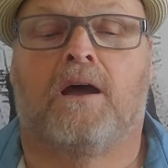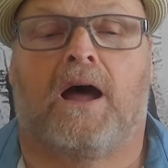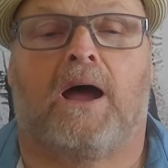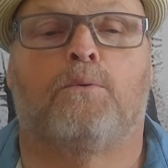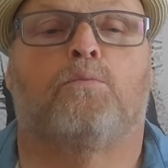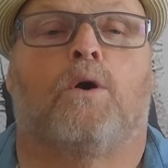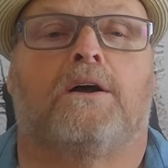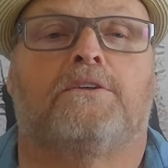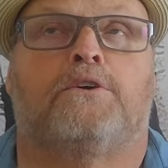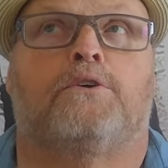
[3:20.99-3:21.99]
I would
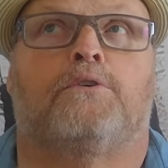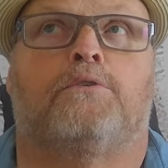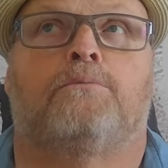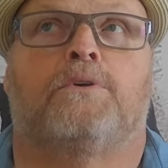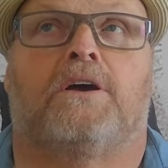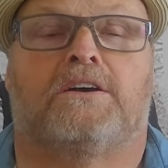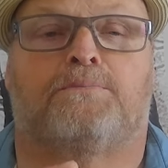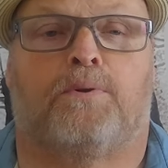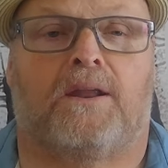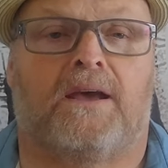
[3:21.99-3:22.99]
want to
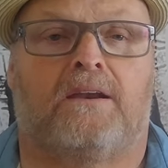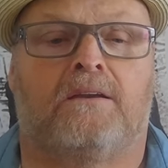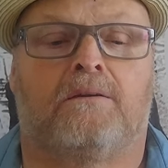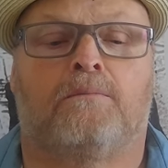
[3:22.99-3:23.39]
explain,